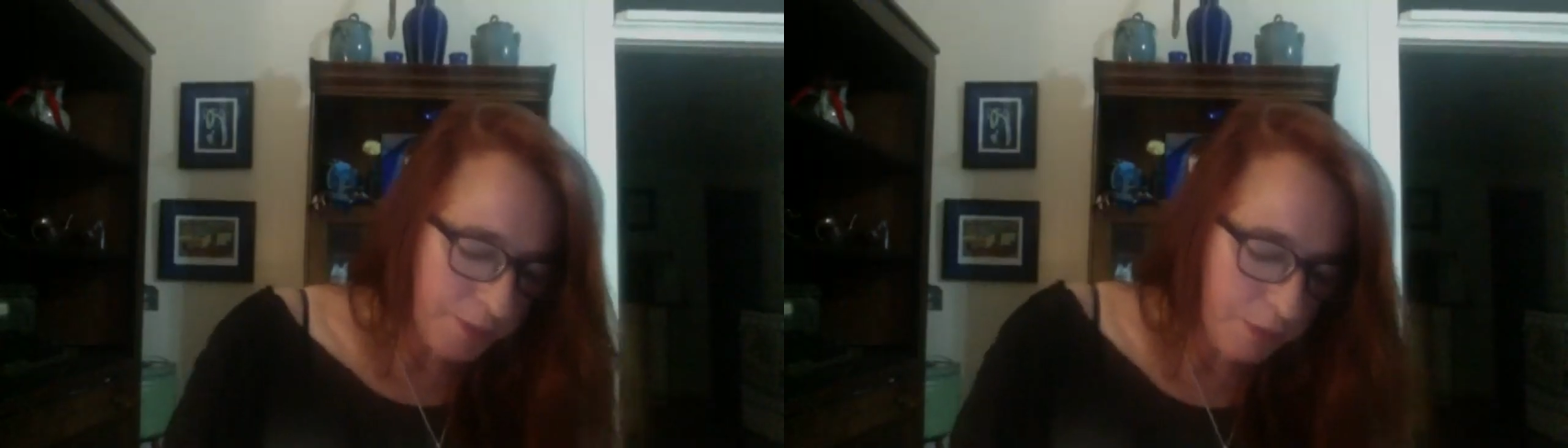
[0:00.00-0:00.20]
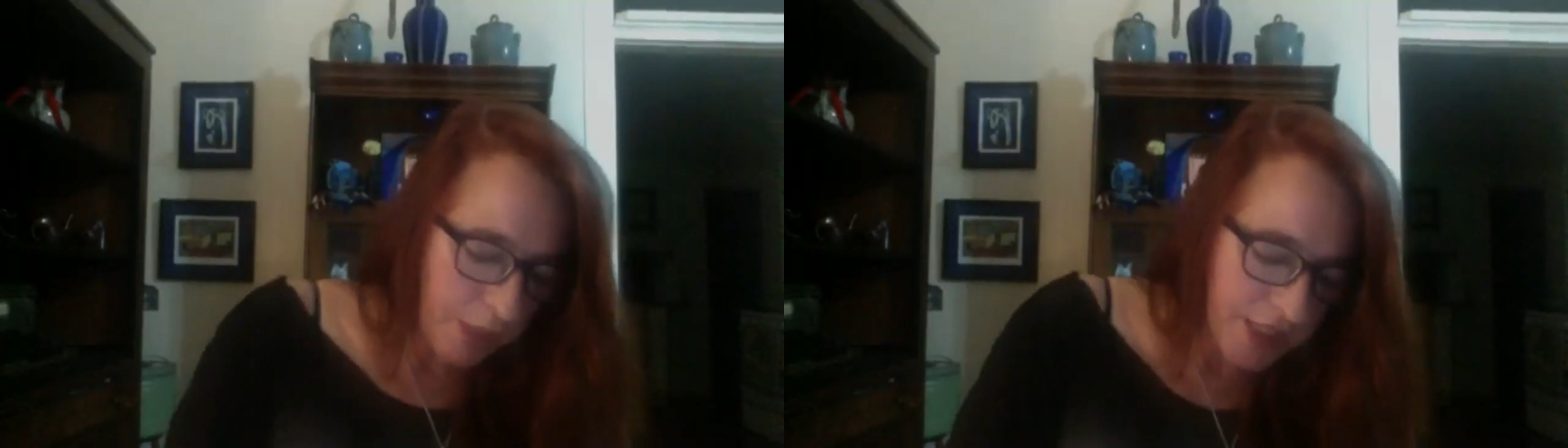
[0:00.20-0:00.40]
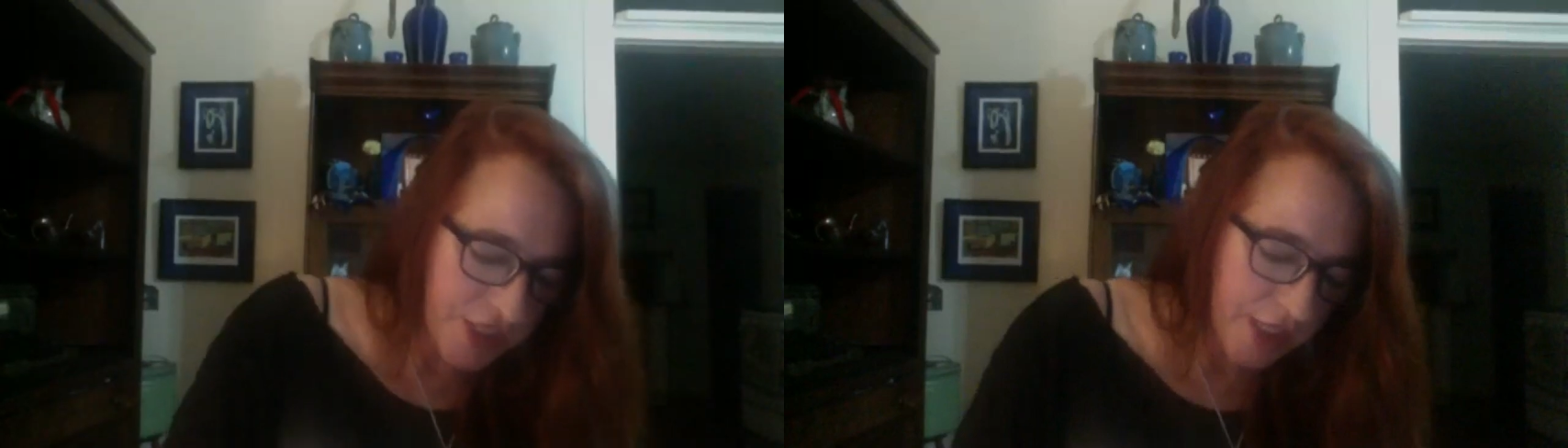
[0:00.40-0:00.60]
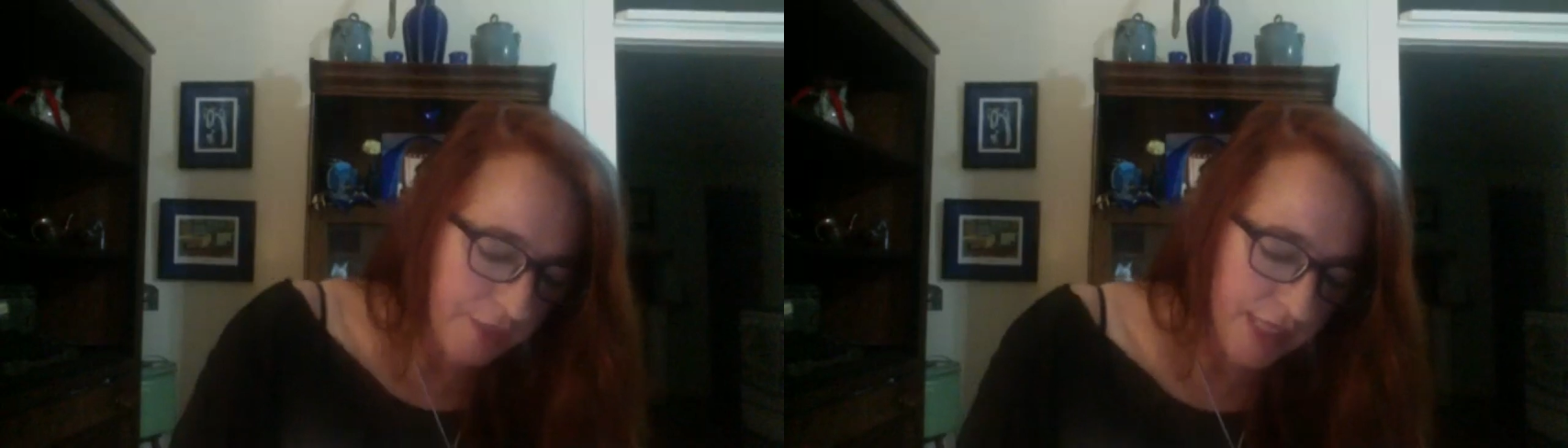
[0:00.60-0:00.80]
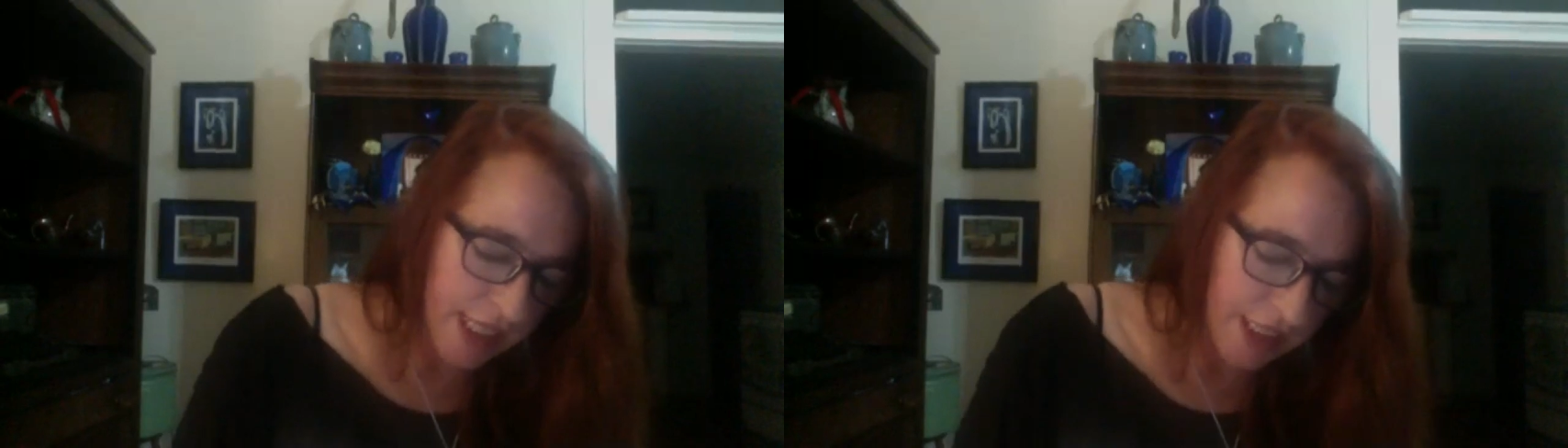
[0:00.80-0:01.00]
by
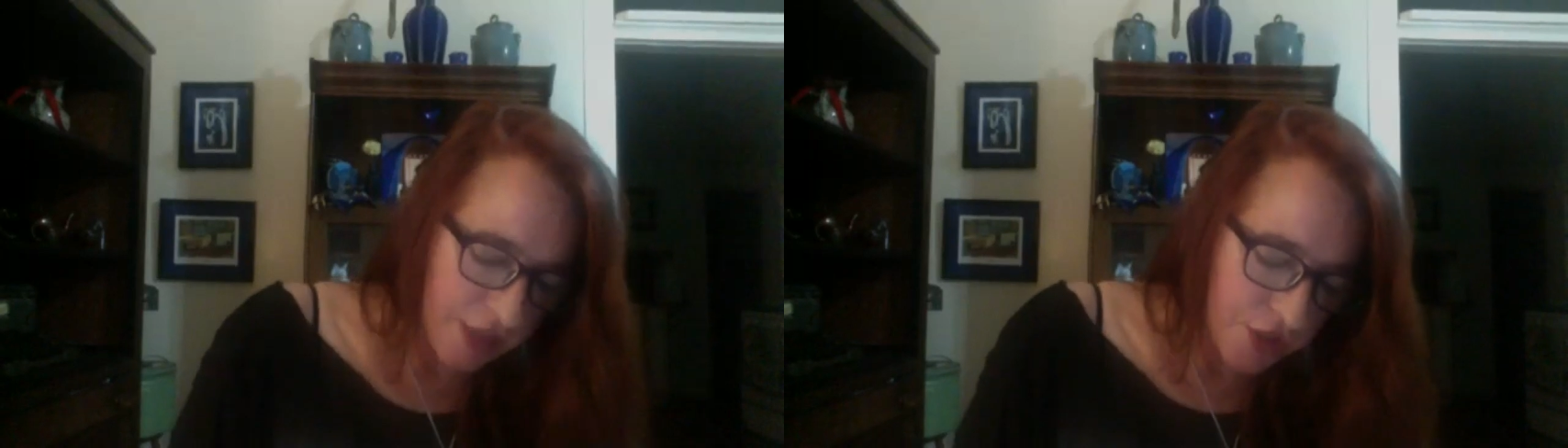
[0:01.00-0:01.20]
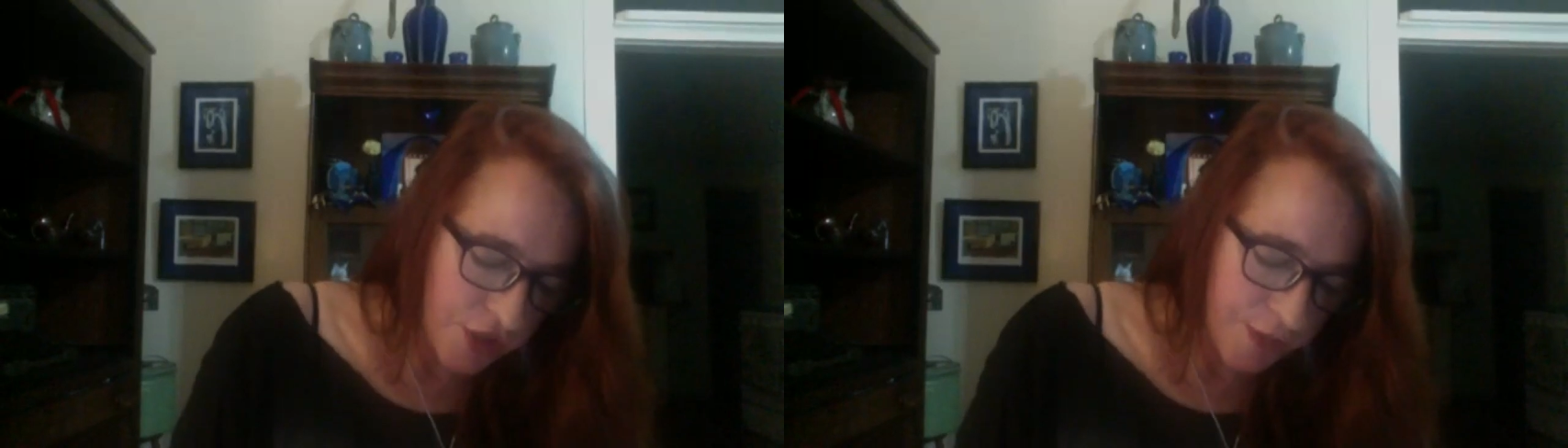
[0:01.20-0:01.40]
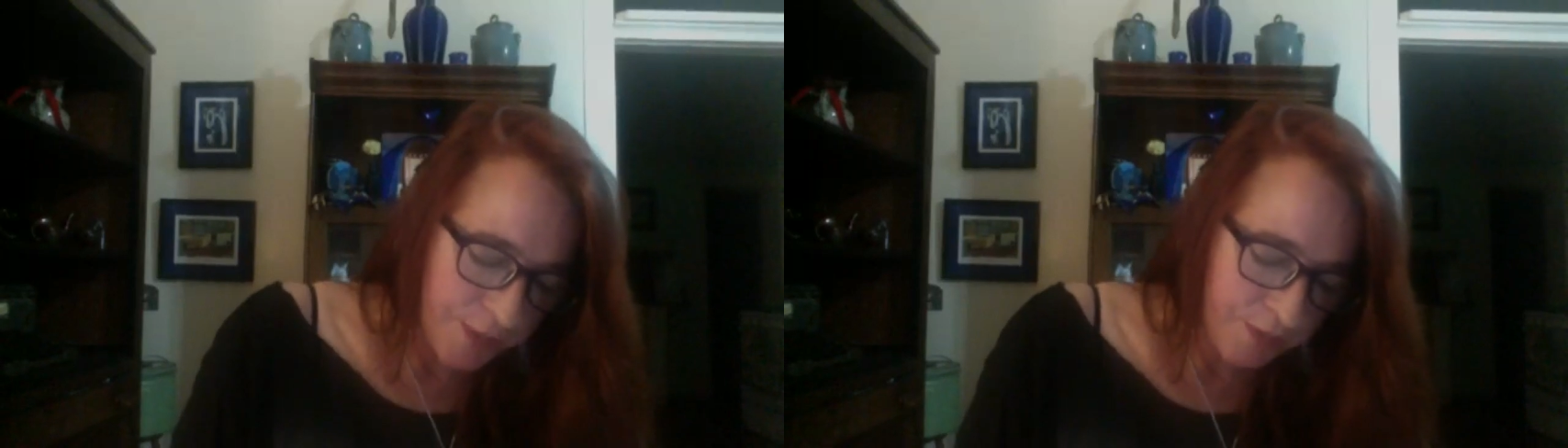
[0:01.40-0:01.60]
James H.